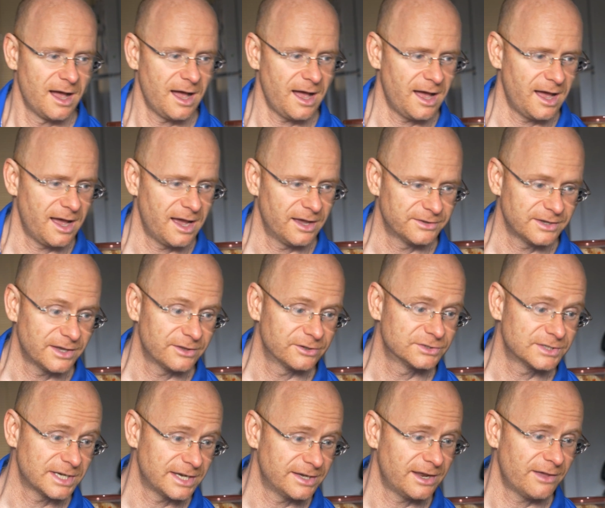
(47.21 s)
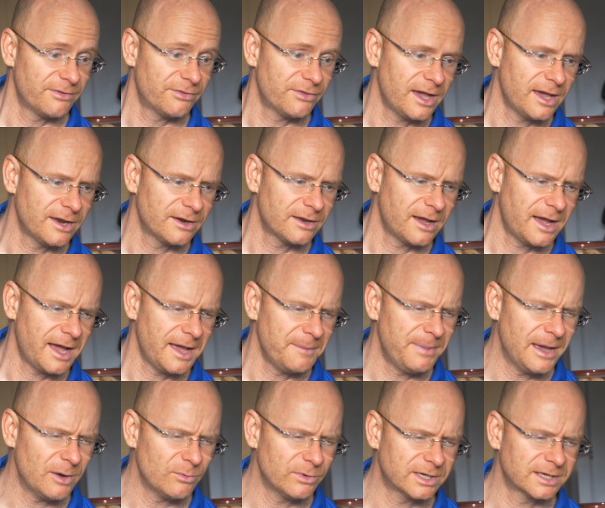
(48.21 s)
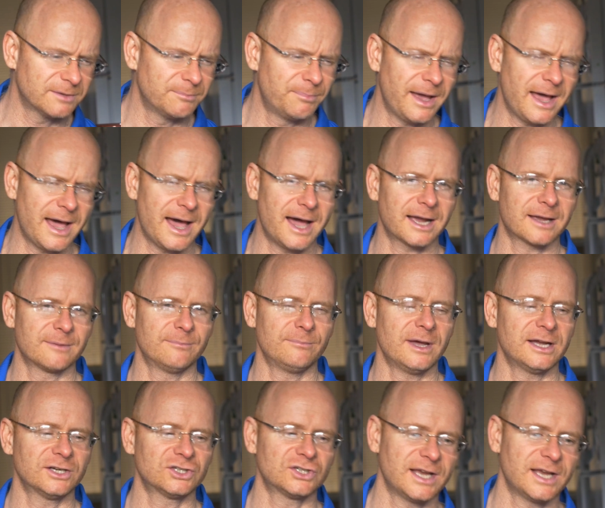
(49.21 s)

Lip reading: the other day, and I thought, I bet we could pack much